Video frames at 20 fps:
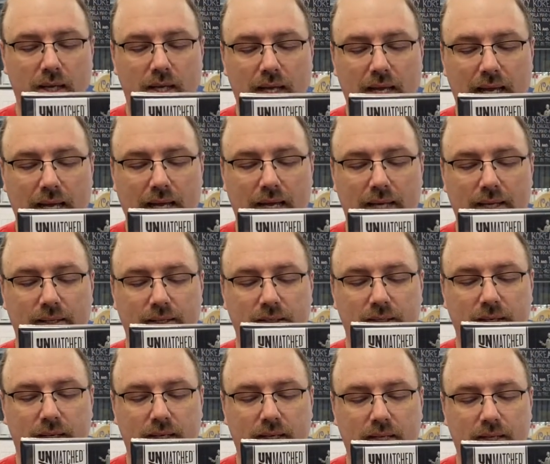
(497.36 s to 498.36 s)
and
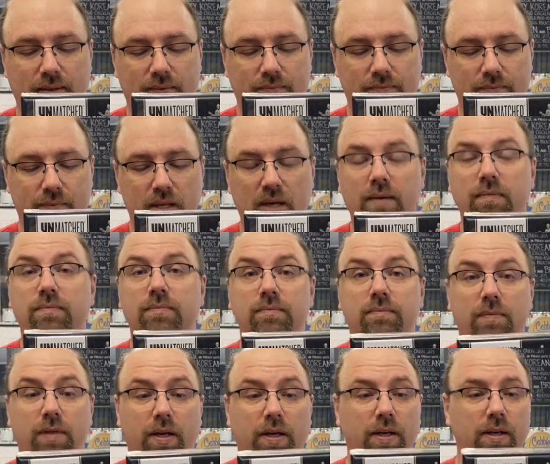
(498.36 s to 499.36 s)
yeah,
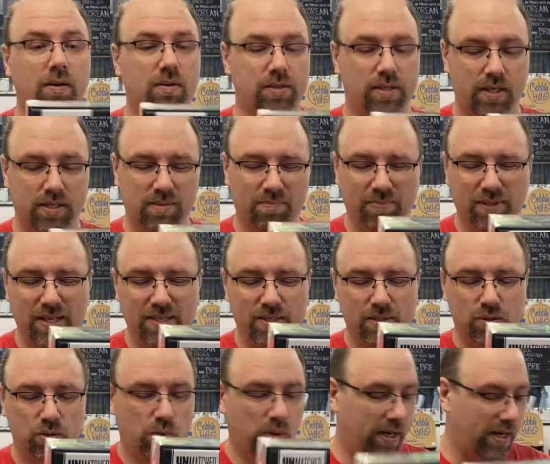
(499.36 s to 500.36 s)
there you go. It says it plays
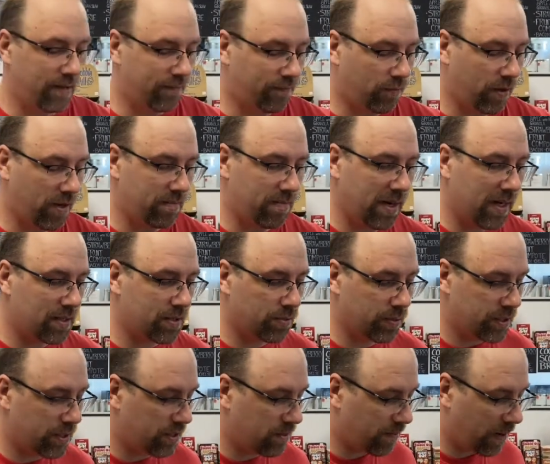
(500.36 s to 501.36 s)
in 20 to 40 minutes,
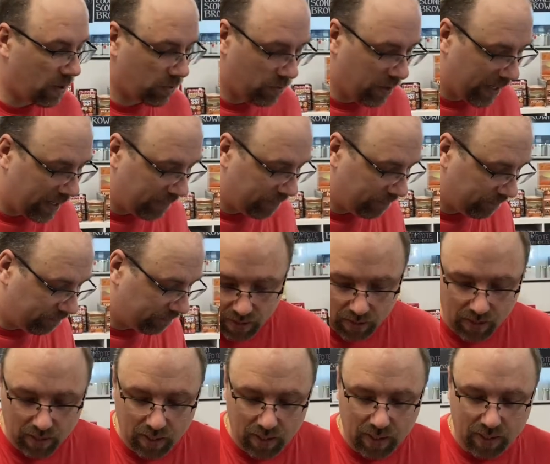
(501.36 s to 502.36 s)
which is about right.
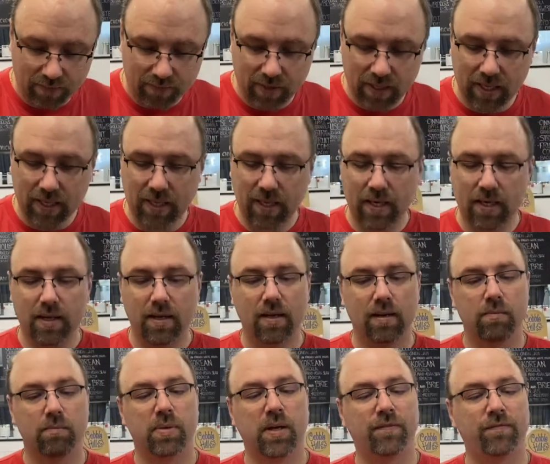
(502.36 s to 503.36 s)
And then
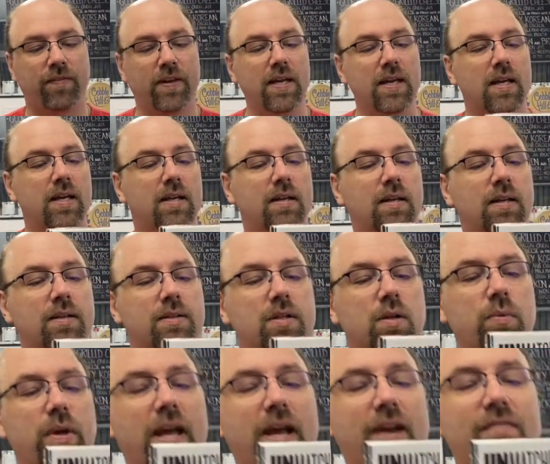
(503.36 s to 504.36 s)
Buffy. So
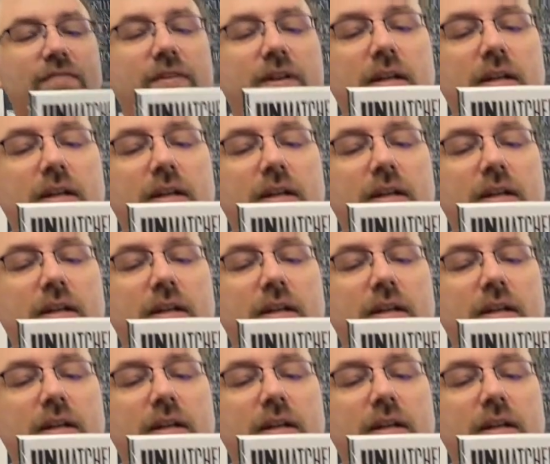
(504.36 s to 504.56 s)
we have